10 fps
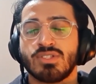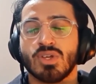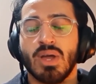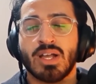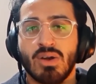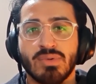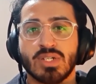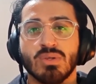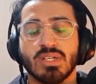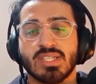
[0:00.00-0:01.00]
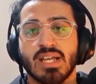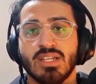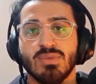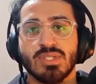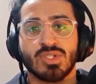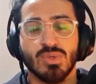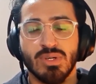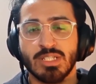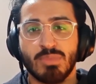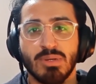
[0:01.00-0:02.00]
So I can't recall exactly which store.
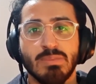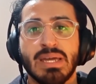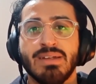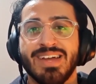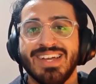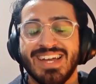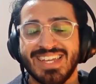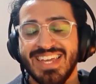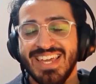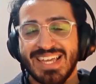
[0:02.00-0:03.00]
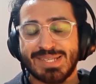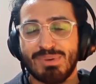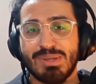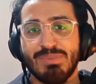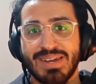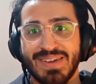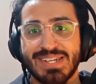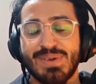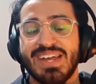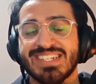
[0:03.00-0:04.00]
It's probably better. It's probably better I
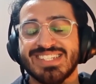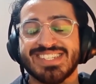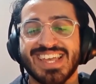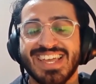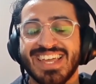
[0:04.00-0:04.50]
don't actually say.